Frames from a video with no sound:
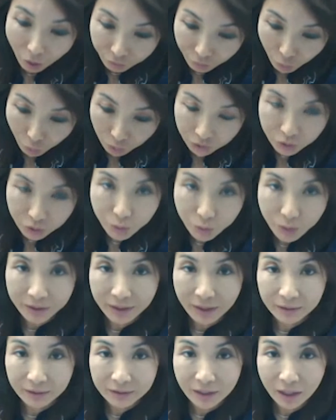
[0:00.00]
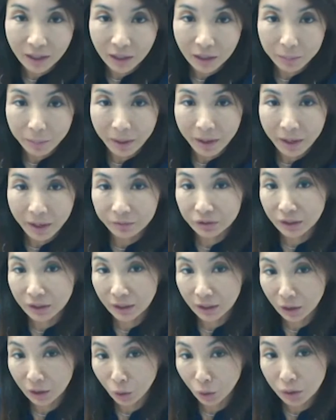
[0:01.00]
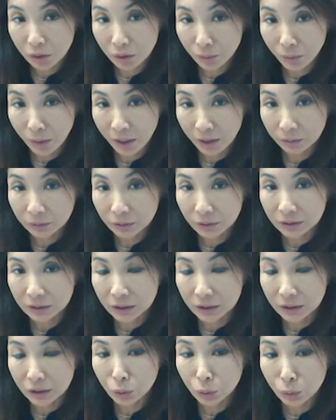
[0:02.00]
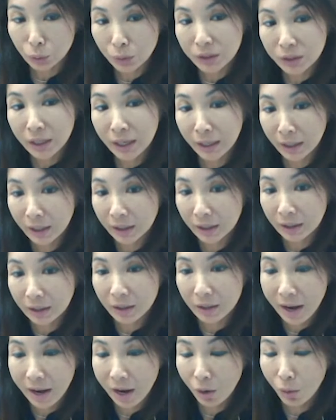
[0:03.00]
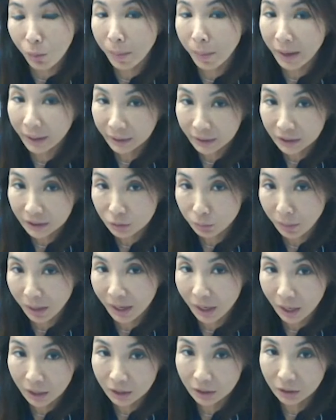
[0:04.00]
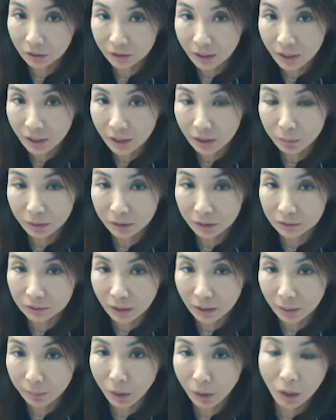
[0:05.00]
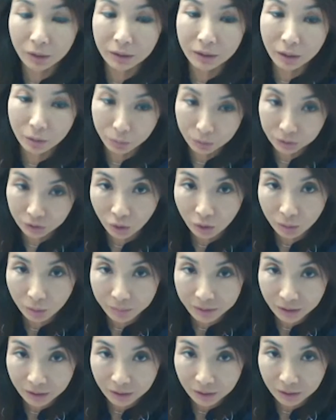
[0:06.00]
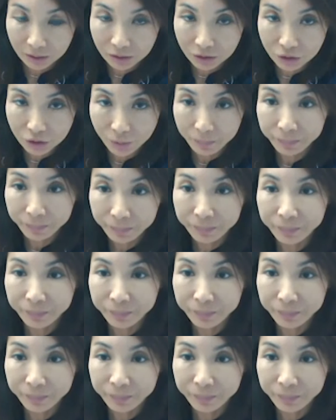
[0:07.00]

Of course, during that time, I have to kind of look around to see who can now manage my IRA because I'm not yet retirement age.